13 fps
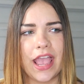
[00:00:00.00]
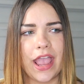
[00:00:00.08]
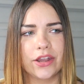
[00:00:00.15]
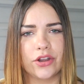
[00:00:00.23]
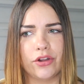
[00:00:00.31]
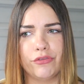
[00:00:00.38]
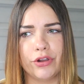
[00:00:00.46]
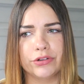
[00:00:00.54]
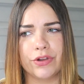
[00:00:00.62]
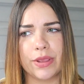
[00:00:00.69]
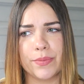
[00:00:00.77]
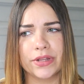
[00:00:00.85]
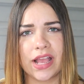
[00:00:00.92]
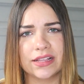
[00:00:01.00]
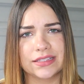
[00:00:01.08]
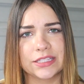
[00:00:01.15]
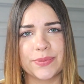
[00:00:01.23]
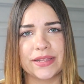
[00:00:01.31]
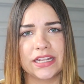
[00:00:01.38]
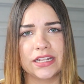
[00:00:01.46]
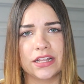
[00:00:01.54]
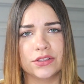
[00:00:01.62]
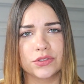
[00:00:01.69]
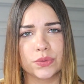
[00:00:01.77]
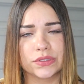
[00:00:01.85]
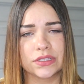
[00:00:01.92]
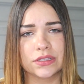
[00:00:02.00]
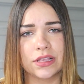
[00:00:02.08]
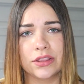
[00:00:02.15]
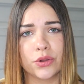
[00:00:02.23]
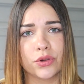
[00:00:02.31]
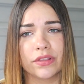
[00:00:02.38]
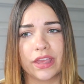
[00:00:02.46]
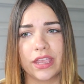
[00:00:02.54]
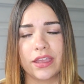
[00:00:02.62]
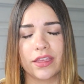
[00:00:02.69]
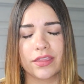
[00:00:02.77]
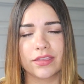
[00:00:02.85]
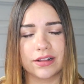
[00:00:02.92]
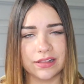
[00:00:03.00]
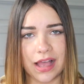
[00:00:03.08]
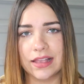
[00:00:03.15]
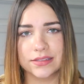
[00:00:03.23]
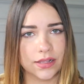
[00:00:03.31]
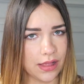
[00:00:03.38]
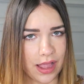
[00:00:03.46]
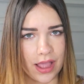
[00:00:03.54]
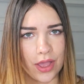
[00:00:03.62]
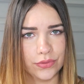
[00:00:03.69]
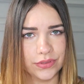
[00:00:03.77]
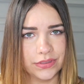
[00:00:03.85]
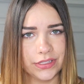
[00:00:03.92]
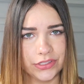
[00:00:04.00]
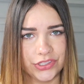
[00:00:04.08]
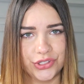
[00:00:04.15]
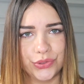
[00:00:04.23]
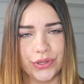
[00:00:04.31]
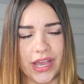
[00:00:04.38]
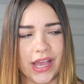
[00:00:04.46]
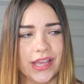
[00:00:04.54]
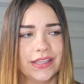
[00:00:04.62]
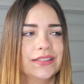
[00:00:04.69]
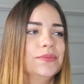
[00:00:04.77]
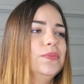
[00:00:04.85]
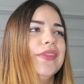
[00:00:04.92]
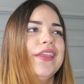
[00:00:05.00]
and our friend Raymond got suspended, and they were like class clowns, these two guys.